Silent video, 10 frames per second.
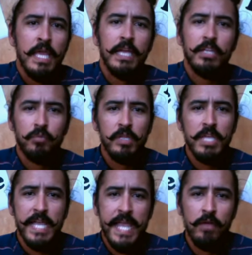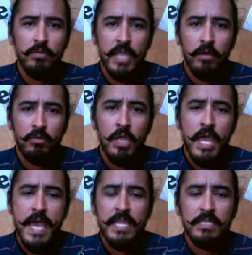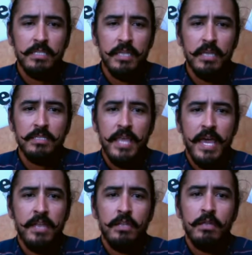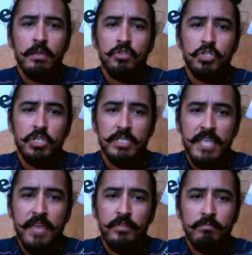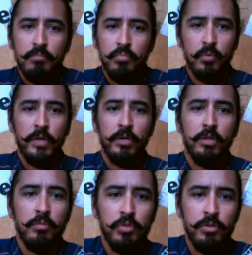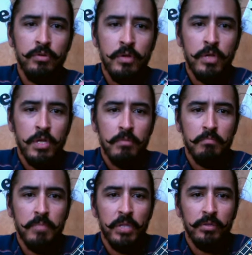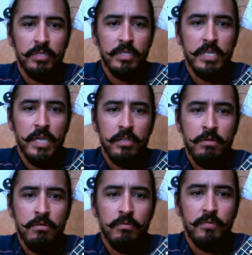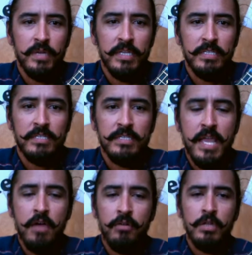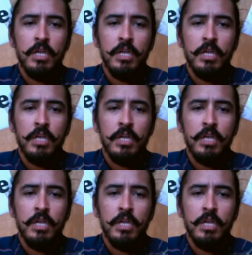It's really a countdown. And as it does that, G7, pointer on the blue, middle to the yellow, ring sits down.